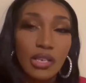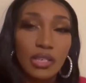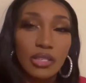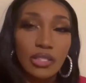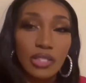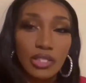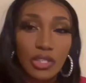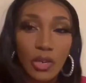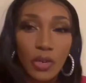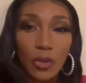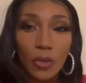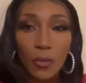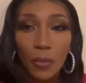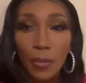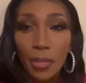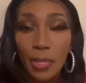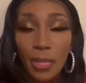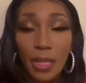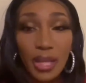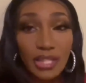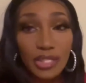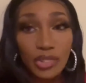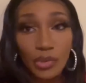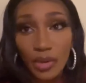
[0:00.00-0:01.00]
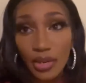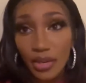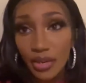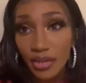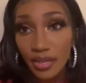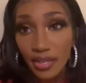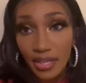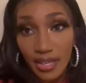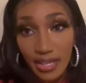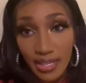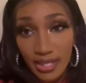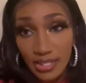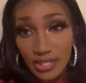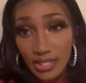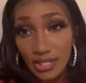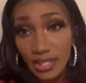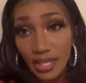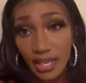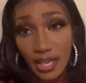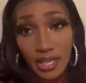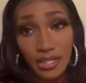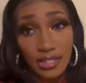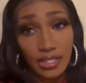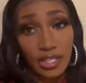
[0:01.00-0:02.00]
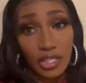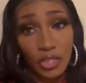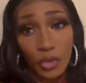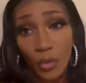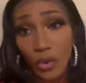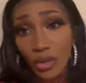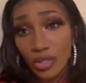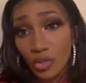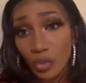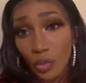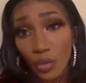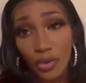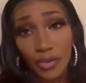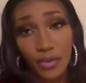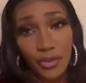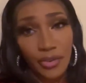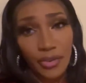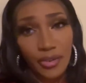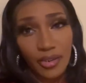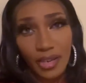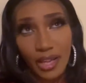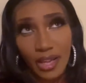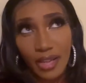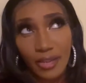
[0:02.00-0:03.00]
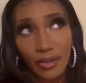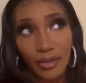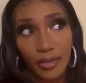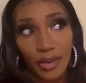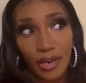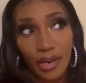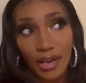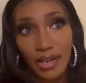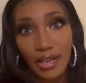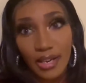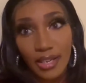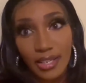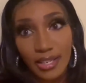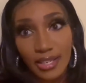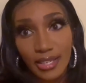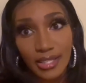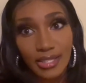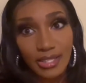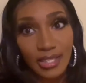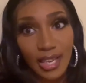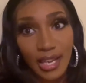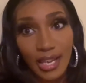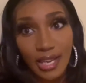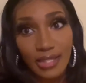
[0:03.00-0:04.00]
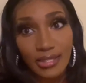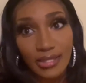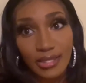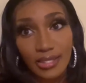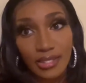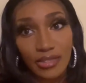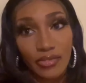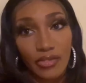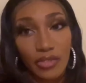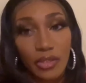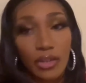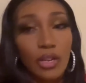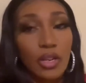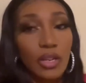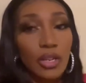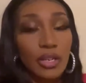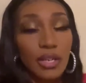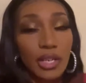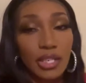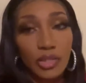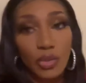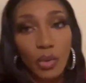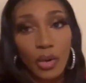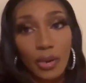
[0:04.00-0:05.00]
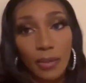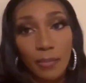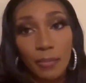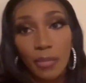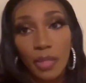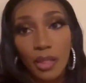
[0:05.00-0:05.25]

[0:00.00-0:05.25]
So that's why they're in the kitchen, in case anyone's wondering, like, why are they in the kitchen? Like, how is this even? That's why.